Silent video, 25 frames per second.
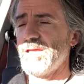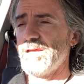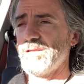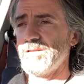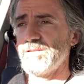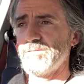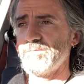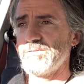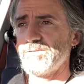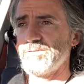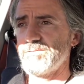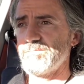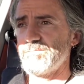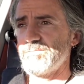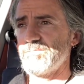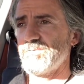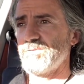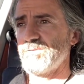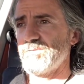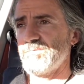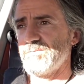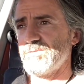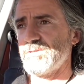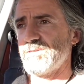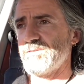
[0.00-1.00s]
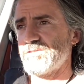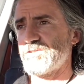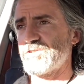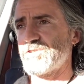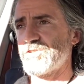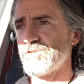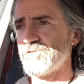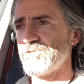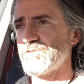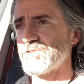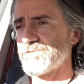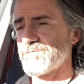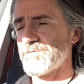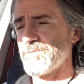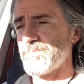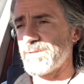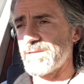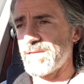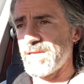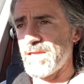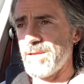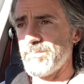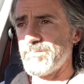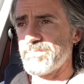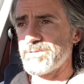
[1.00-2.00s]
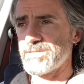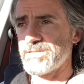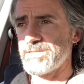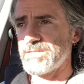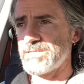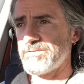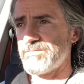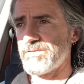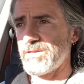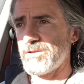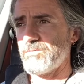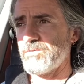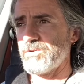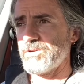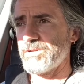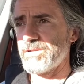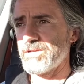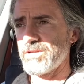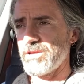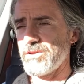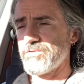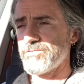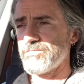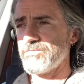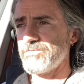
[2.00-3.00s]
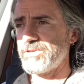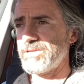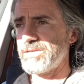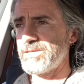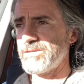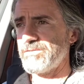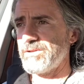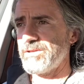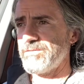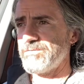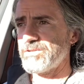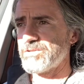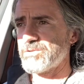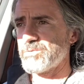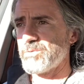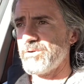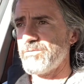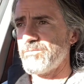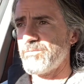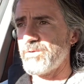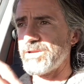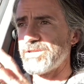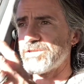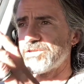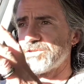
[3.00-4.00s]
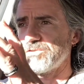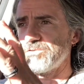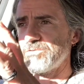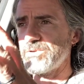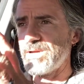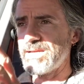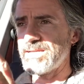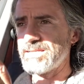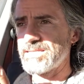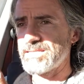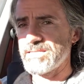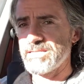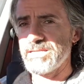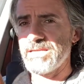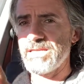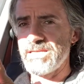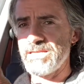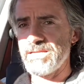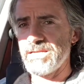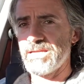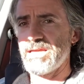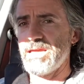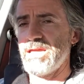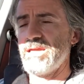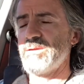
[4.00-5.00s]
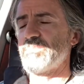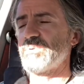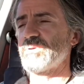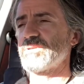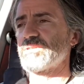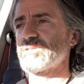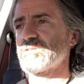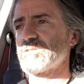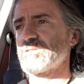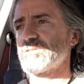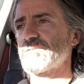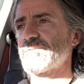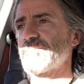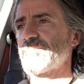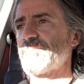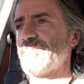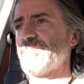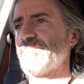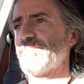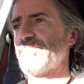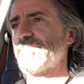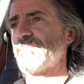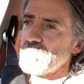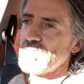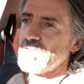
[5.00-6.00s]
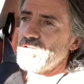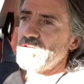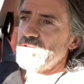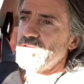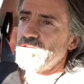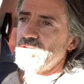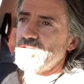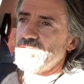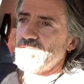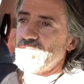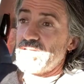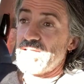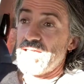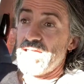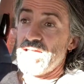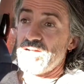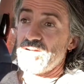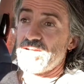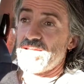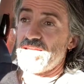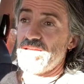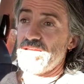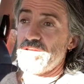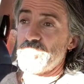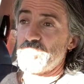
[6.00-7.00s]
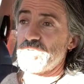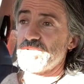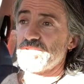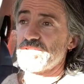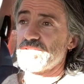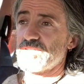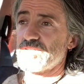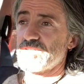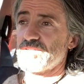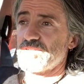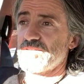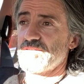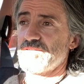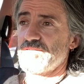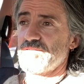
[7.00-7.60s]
and students from the campuses, if they wanted to go through to year 11, 12, went to a senior campus. At our campus,